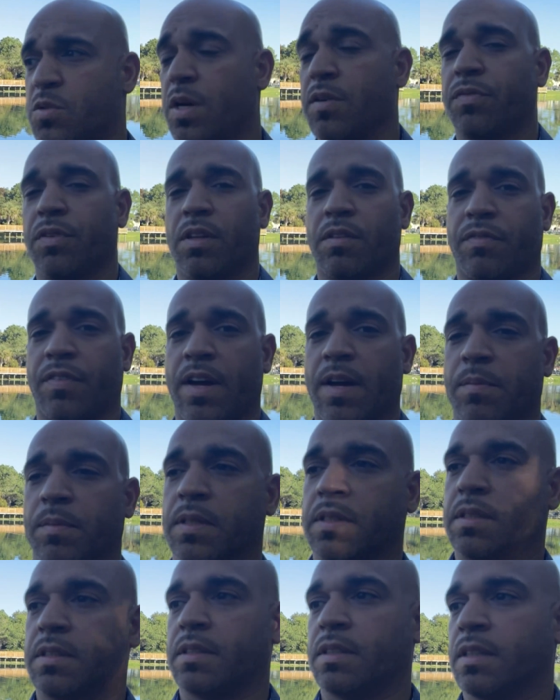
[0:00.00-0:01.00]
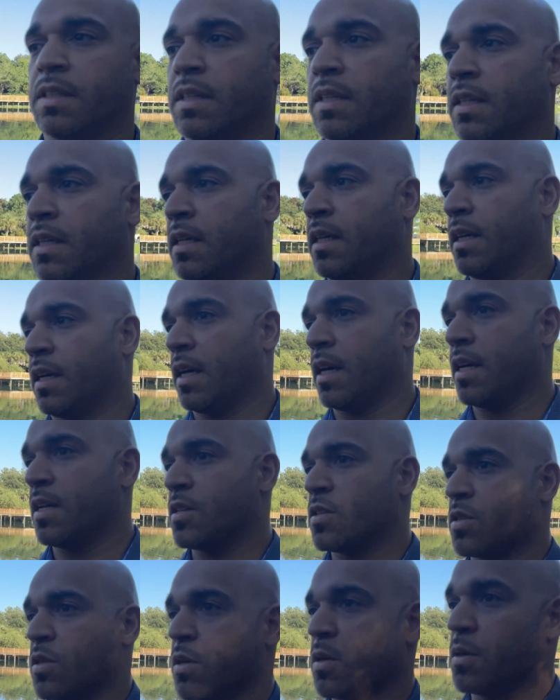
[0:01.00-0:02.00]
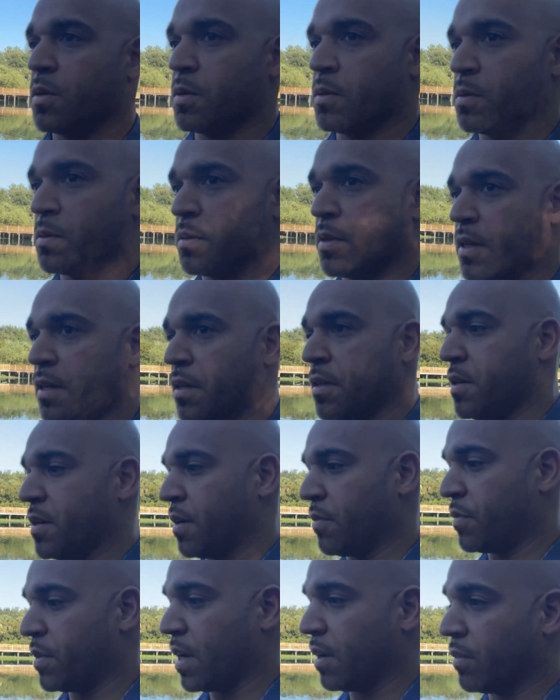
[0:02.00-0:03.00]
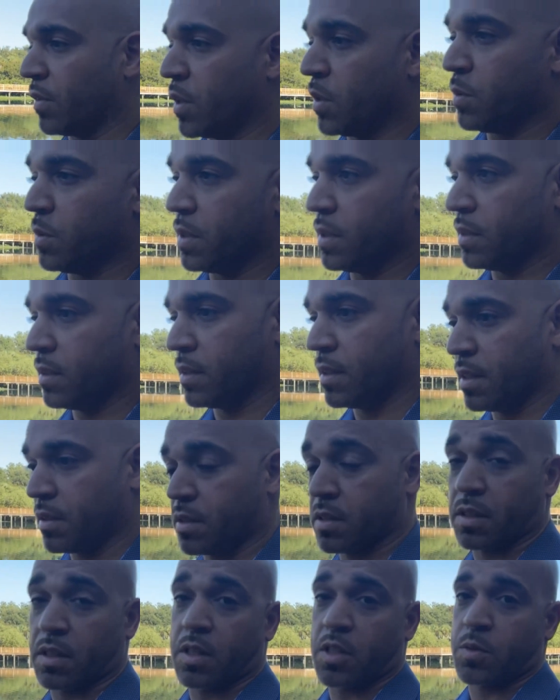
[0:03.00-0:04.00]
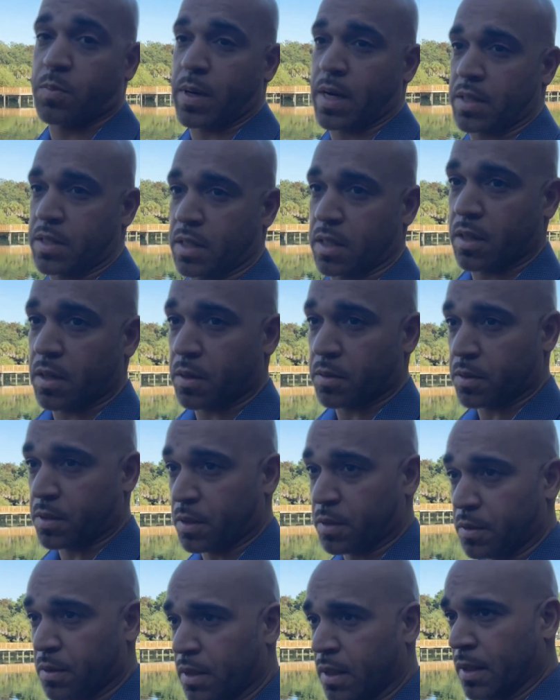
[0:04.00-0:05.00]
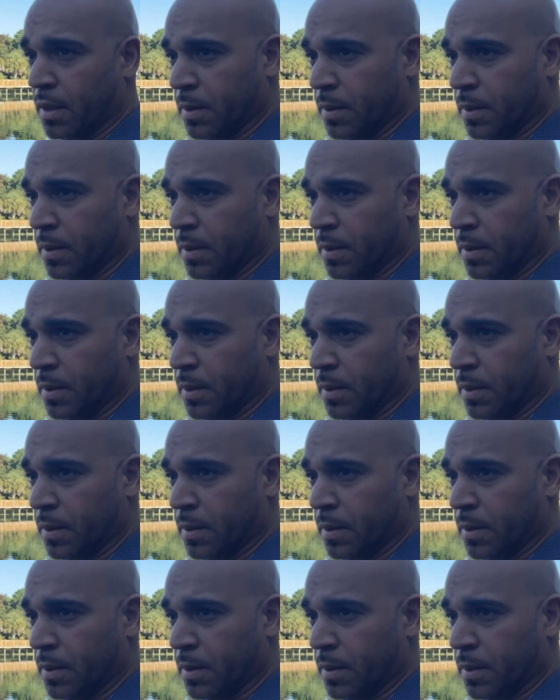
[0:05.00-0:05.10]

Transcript: great for the families. And so, you know, if you have little ones, this is a good spot to go to.